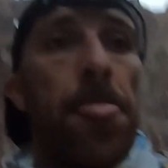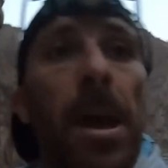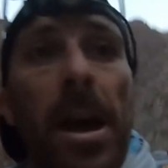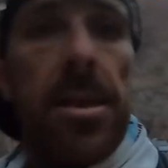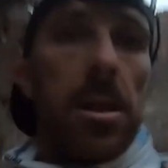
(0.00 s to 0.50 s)

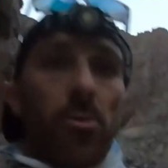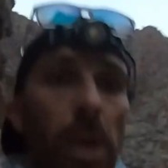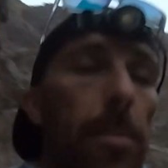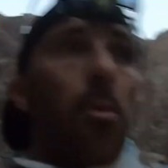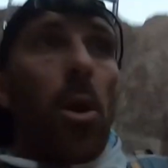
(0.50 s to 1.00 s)
I didn't
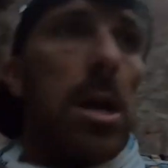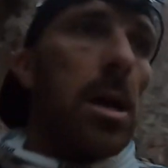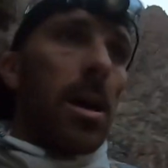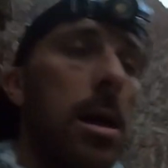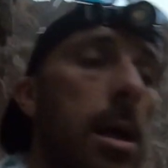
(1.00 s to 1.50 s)
grab water
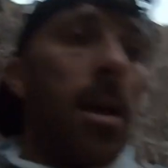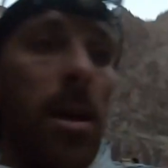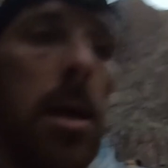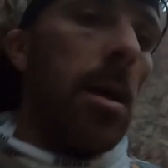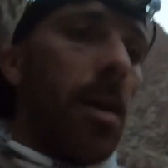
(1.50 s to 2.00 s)

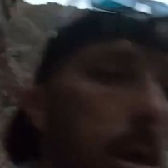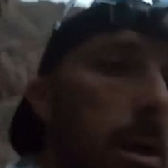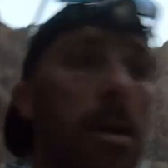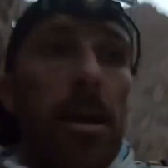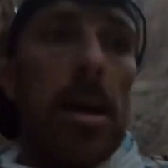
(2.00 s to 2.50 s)

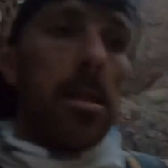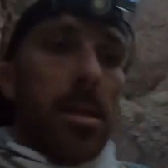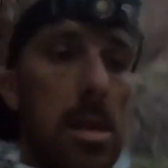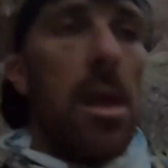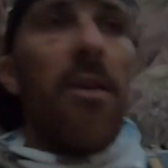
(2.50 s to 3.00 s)
at
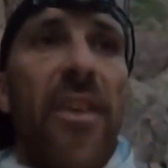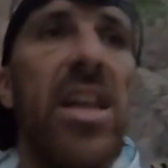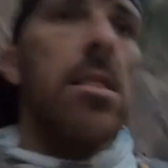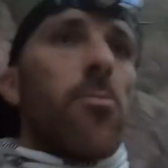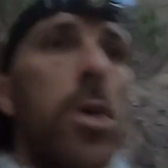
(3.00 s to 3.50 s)

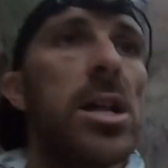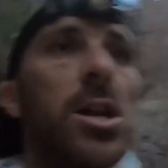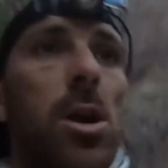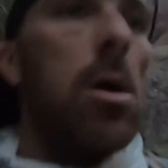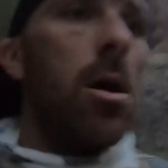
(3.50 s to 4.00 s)
Phantom Ranch,
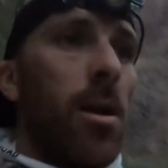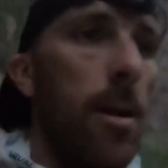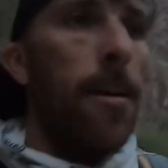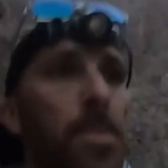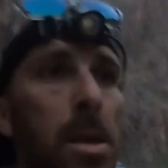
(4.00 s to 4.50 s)
so
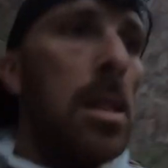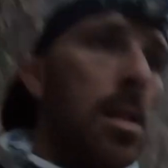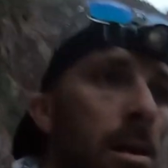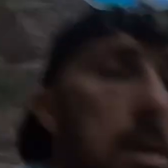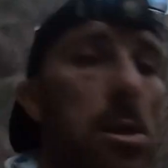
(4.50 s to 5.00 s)

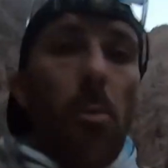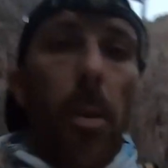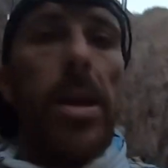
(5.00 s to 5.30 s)
let's hope I